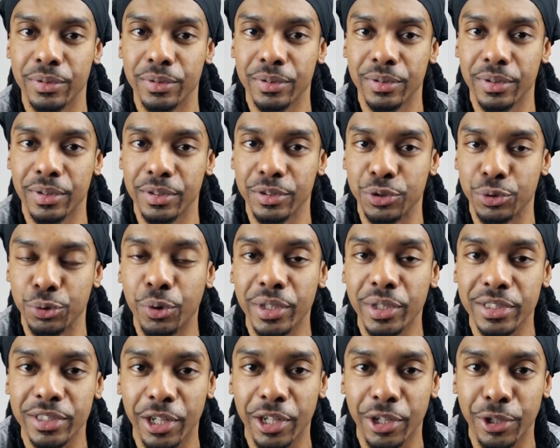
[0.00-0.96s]
short
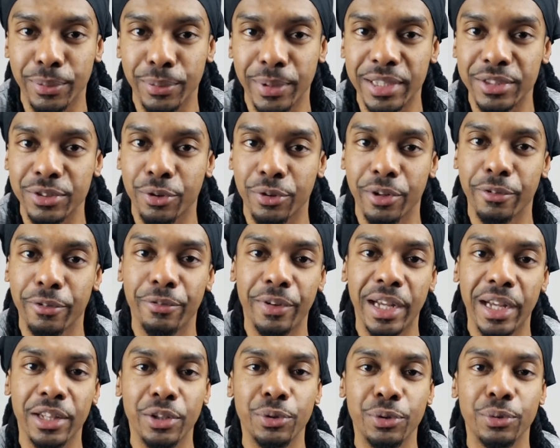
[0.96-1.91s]
term, that's going to
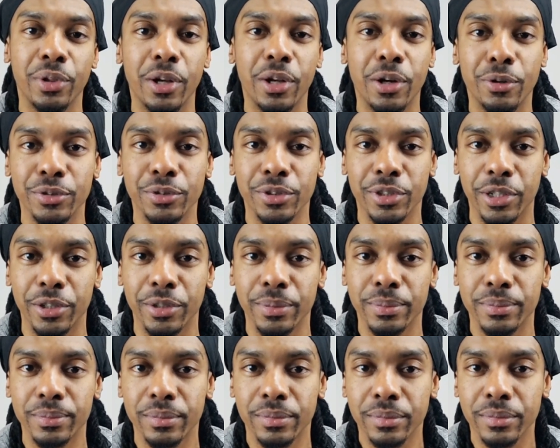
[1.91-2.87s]
affect you long term?
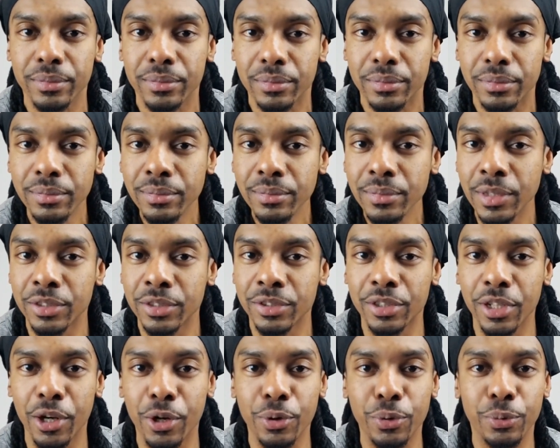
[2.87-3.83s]

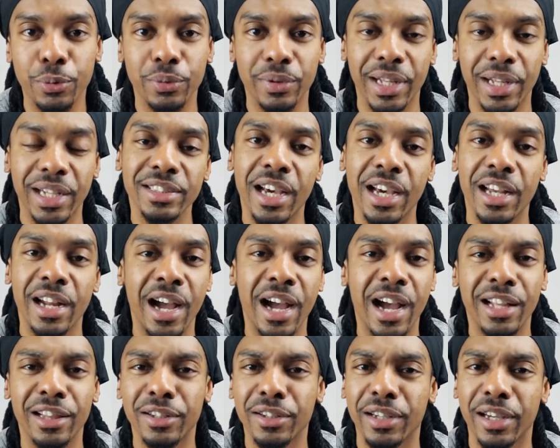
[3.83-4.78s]
So that's kind of how
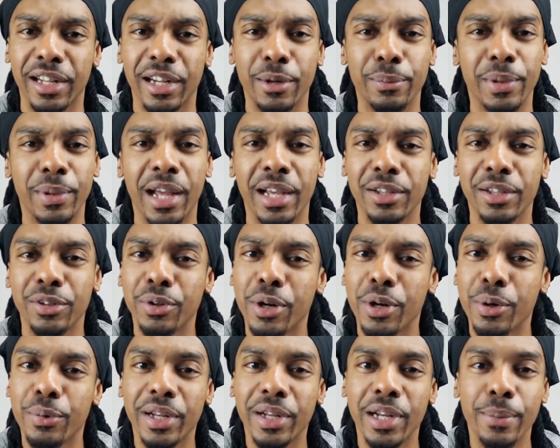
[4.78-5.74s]
I look at it. I'm like, you know
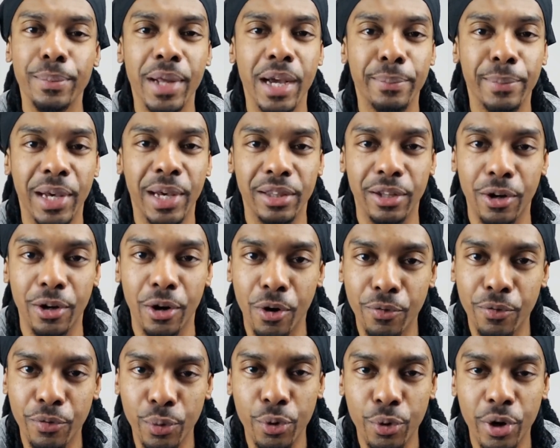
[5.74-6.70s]
what? I'm not about to
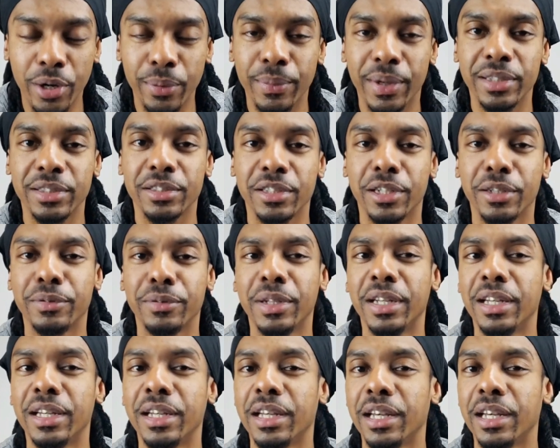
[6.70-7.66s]
overwork myself.
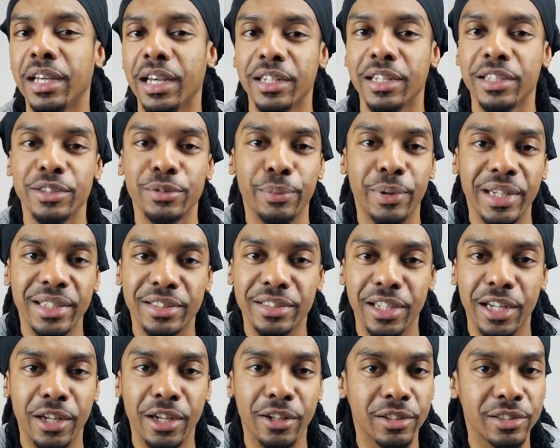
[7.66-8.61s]
And this may
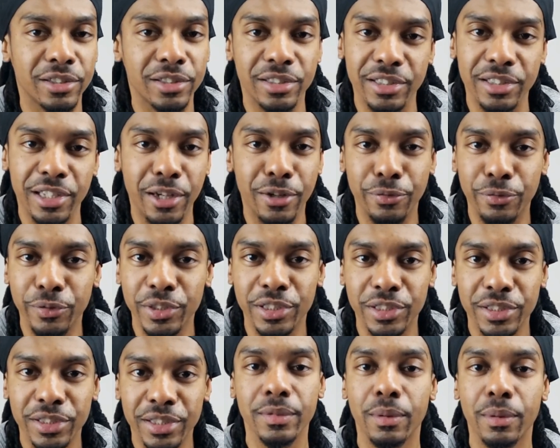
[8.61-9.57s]
sound a little
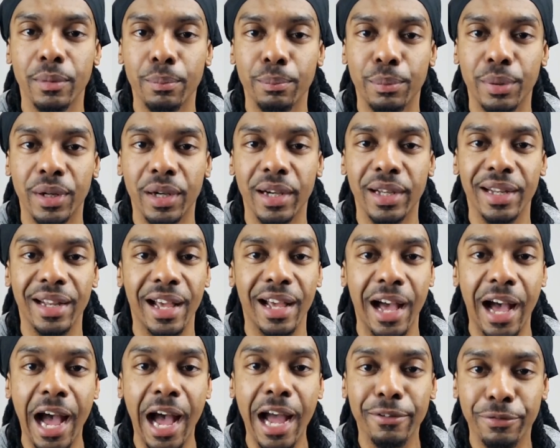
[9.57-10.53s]
selfish, but
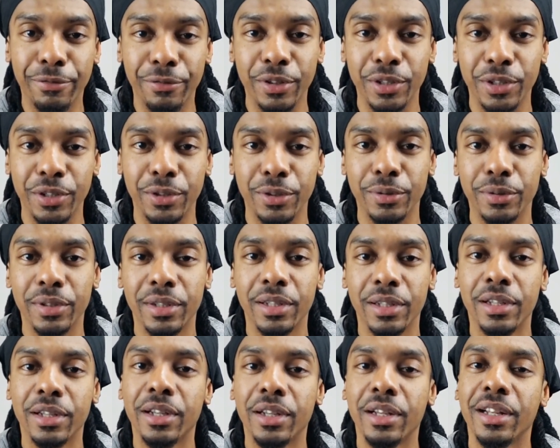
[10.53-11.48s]
I feel
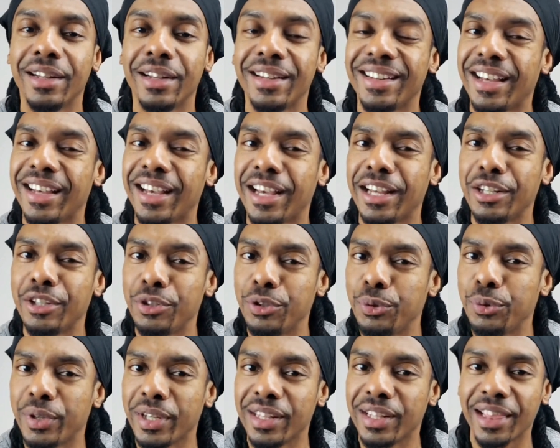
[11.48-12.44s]
that you
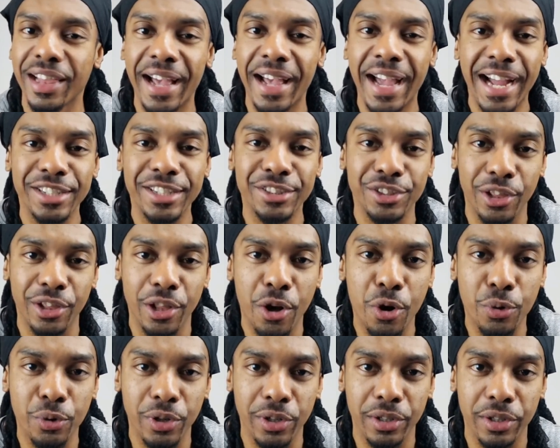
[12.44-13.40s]
can last
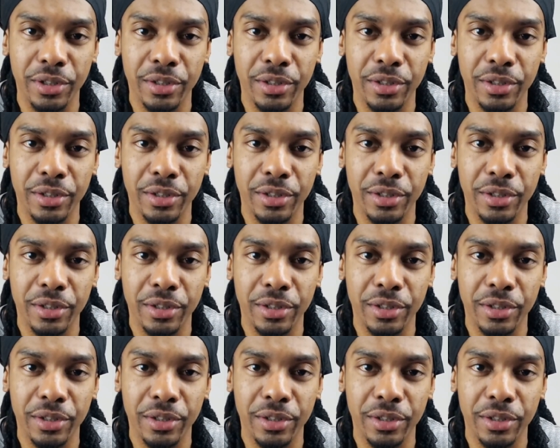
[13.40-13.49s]
longer